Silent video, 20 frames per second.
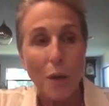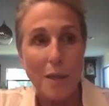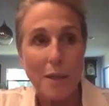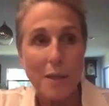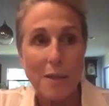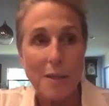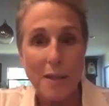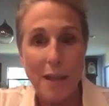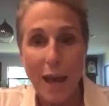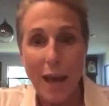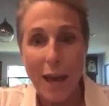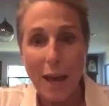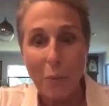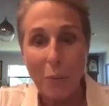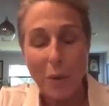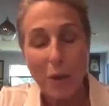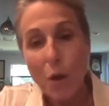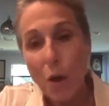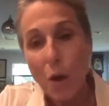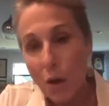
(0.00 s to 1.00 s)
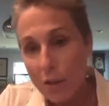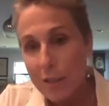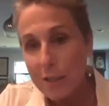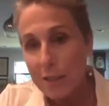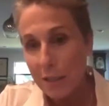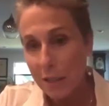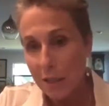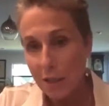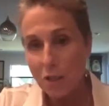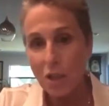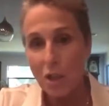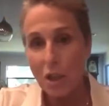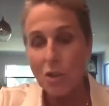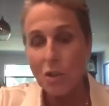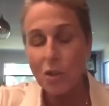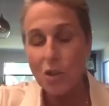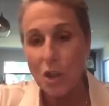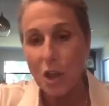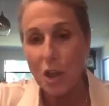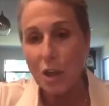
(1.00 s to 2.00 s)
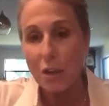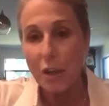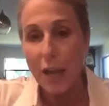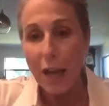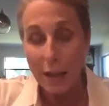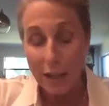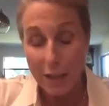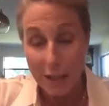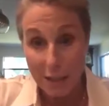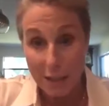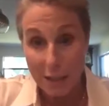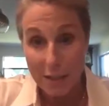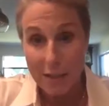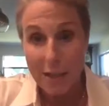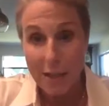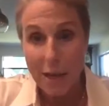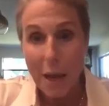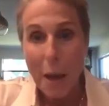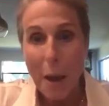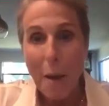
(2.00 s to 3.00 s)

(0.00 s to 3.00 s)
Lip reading: is that we call this an HGH gel, and it is.